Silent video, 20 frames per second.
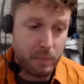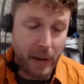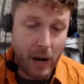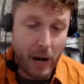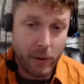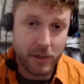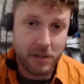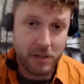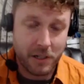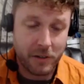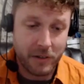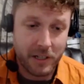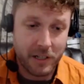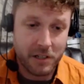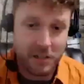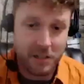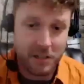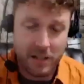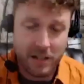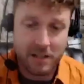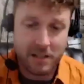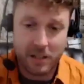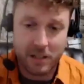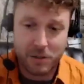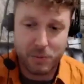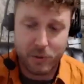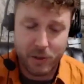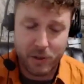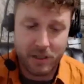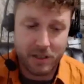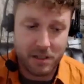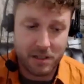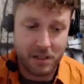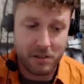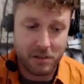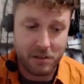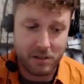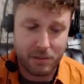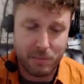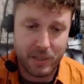power generation assets would
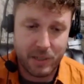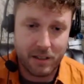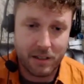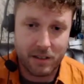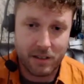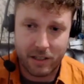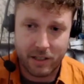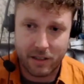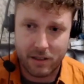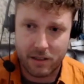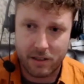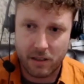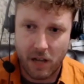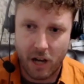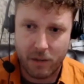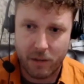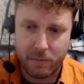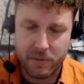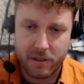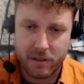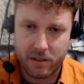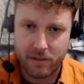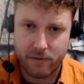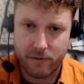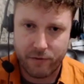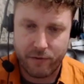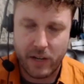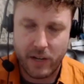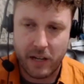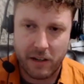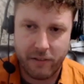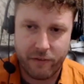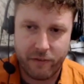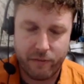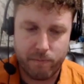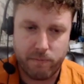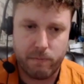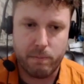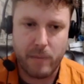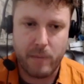essentially be like hubs in a
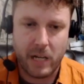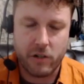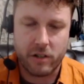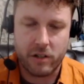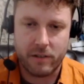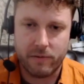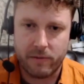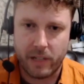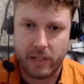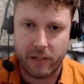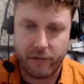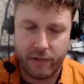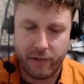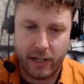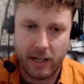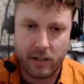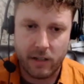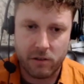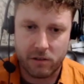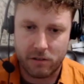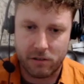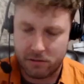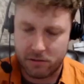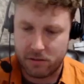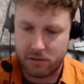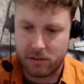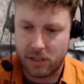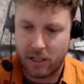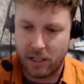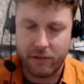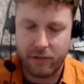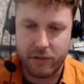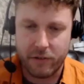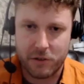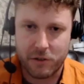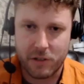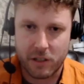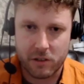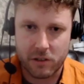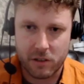major like financial
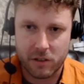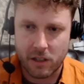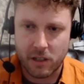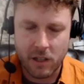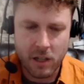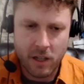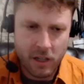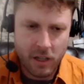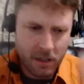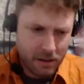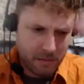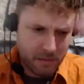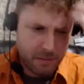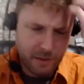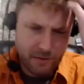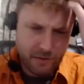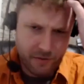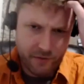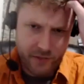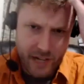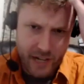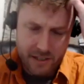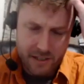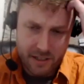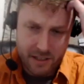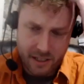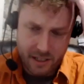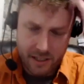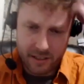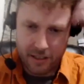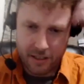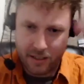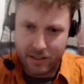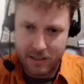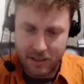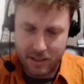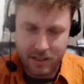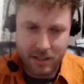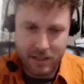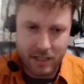infrastructure. It'd be fascinating to
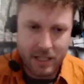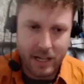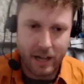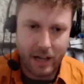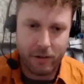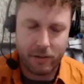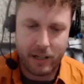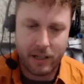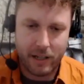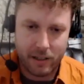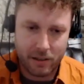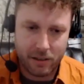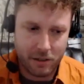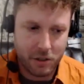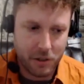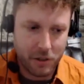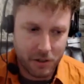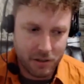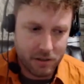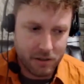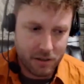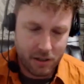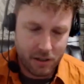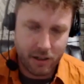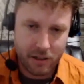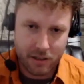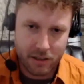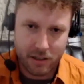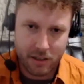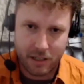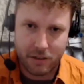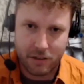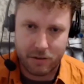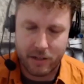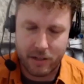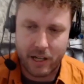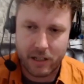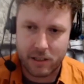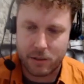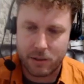see how that could start
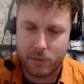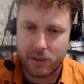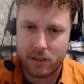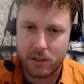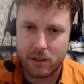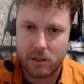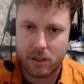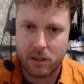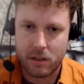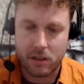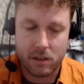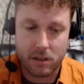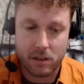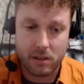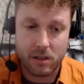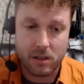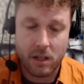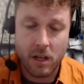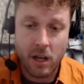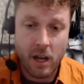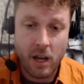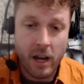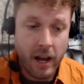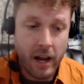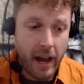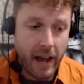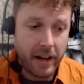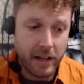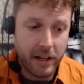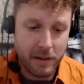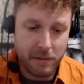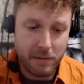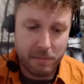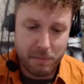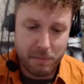interacting with each other, and it